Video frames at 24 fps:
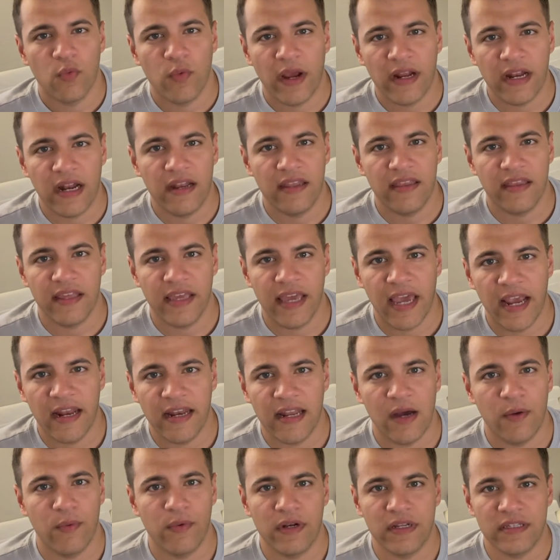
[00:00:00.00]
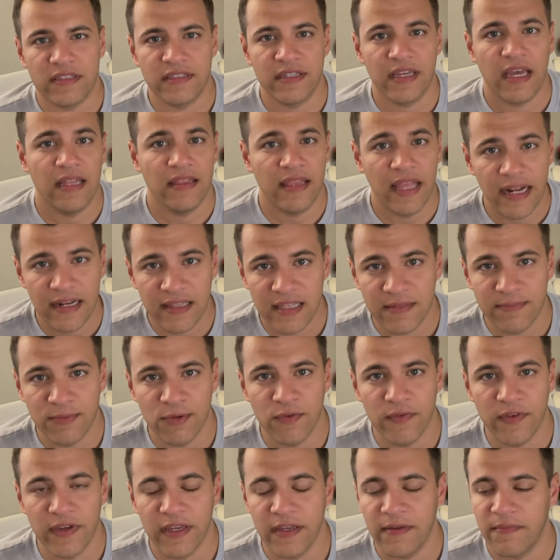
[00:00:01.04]
Right out of the gate, I want to say I like this
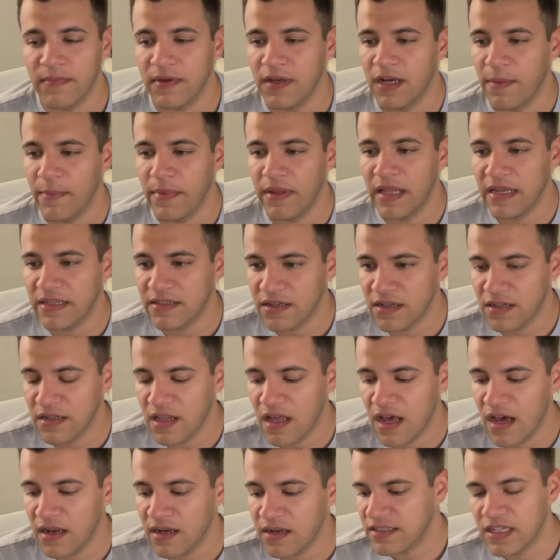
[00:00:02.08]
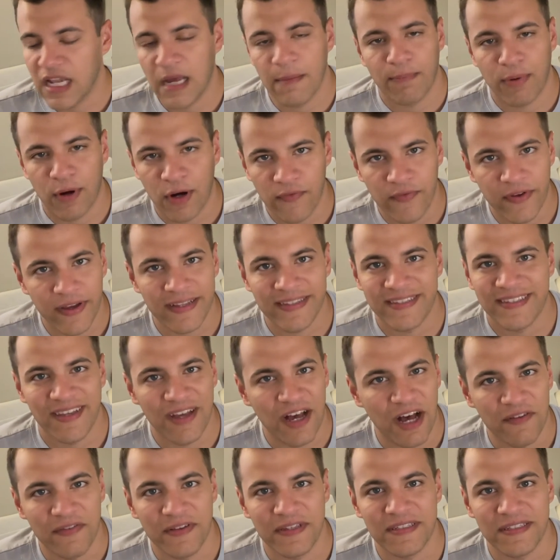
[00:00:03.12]
movie. Um, I like it a lot. It's not perfect,
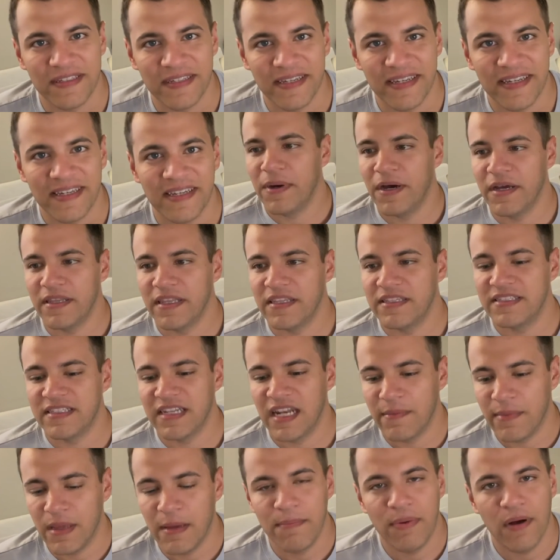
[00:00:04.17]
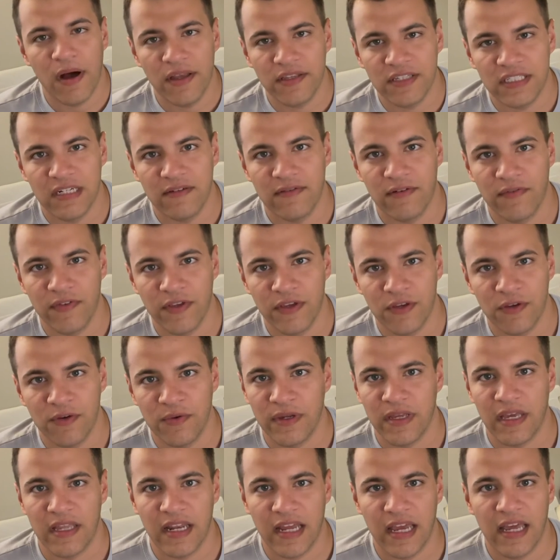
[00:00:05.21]
obviously, but this is going to be a positive review,
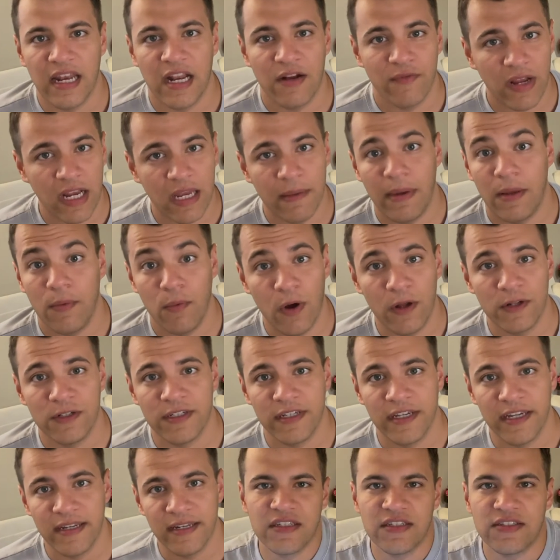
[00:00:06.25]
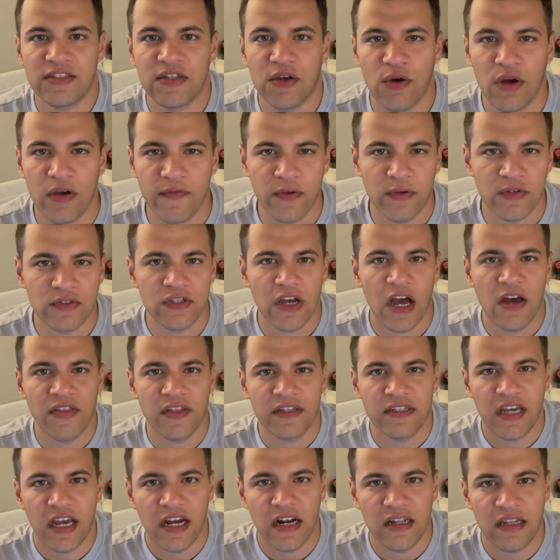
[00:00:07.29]
and I, and I recommend watching it. So if you saw
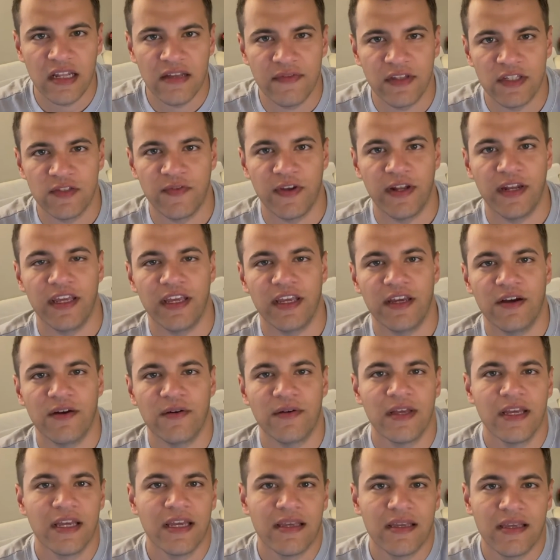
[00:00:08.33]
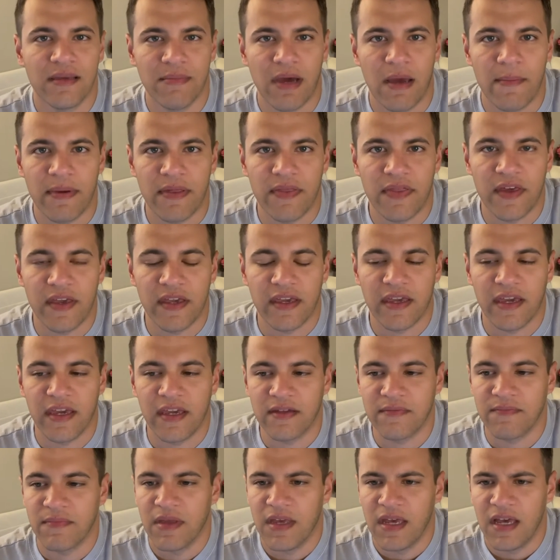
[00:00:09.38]
the title of this video, you might be
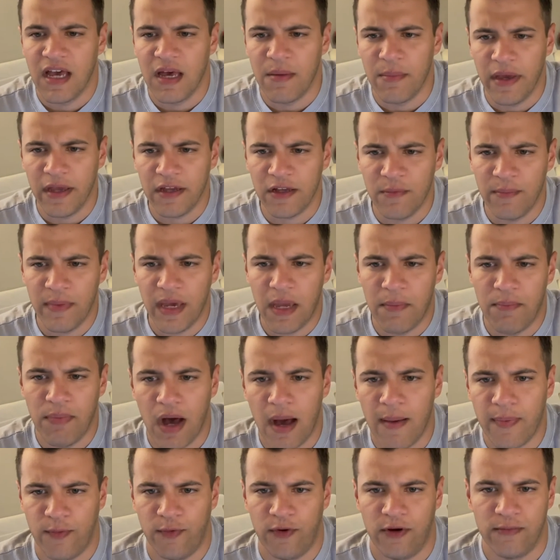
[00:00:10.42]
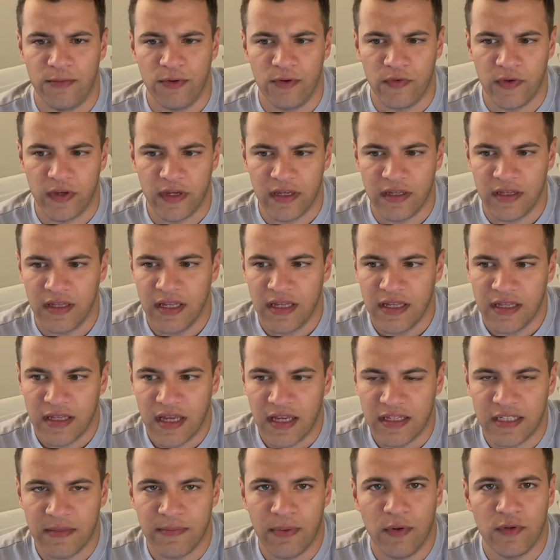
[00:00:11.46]
thinking, a Michael Bay popcorn movie,
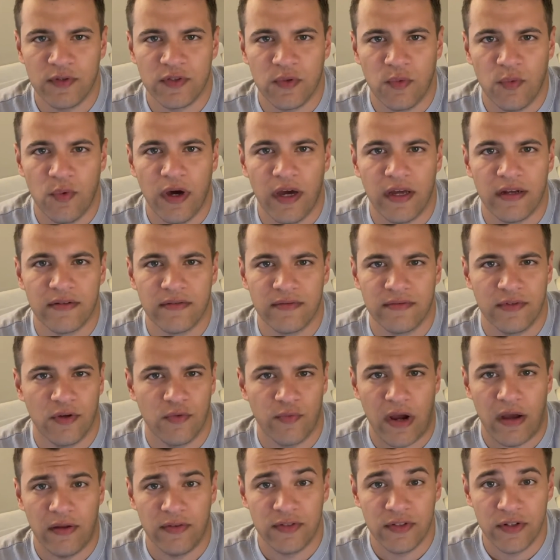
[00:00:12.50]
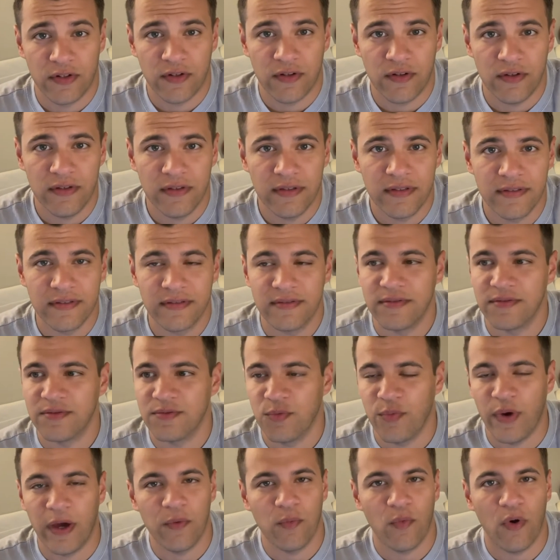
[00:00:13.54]
as opposed to what? A round circle?
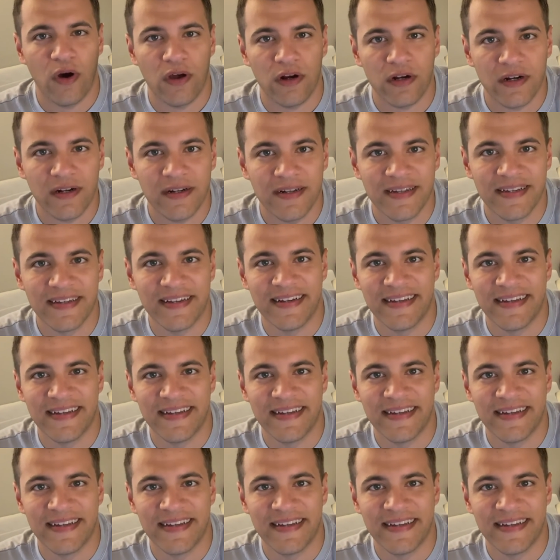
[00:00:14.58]
wet water,